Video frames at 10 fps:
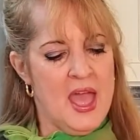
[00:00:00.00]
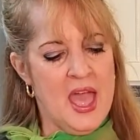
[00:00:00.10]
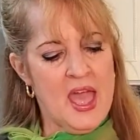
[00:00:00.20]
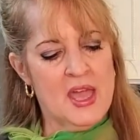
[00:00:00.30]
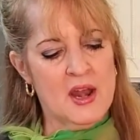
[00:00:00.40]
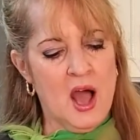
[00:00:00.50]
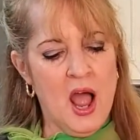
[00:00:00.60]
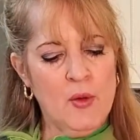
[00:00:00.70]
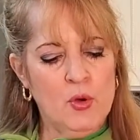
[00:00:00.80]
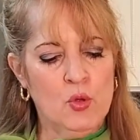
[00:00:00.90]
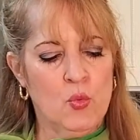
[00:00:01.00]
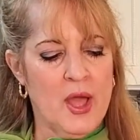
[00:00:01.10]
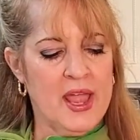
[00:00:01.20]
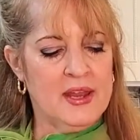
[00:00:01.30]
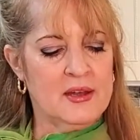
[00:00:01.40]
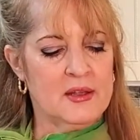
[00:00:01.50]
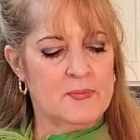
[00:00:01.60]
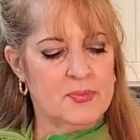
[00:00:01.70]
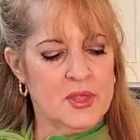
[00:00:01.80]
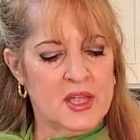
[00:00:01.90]
and I will wait
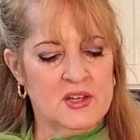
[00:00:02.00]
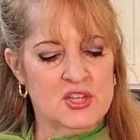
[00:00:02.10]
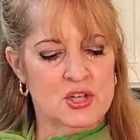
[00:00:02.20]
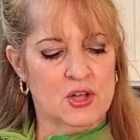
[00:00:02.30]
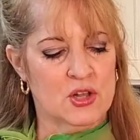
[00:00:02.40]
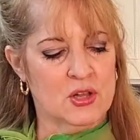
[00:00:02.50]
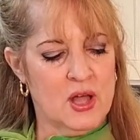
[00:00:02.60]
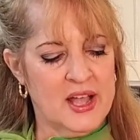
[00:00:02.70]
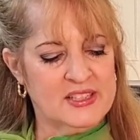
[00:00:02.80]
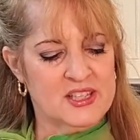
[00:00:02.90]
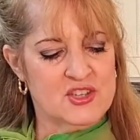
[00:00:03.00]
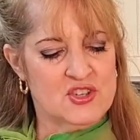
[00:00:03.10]
until I see